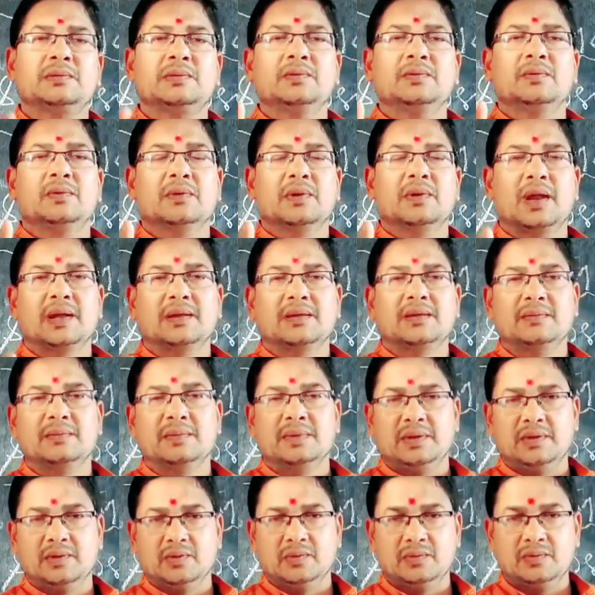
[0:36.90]
you know, like the
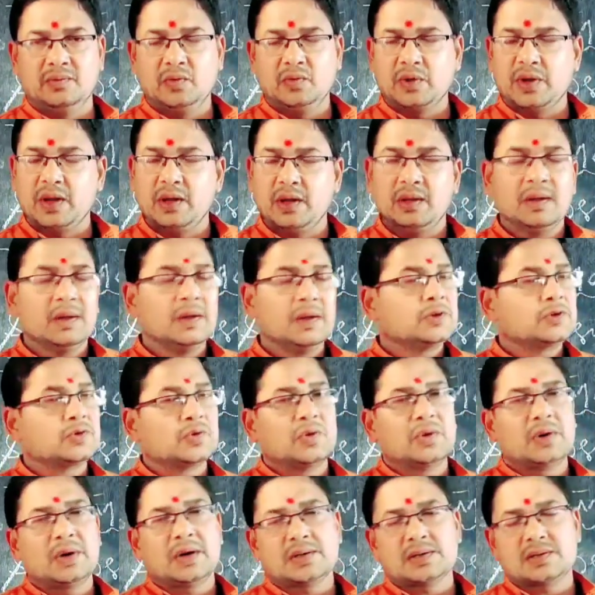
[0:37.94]
video. Okay.
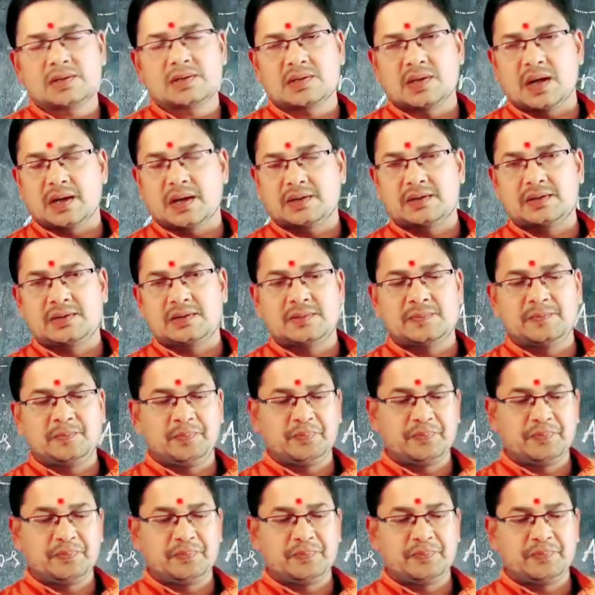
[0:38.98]
So let us start.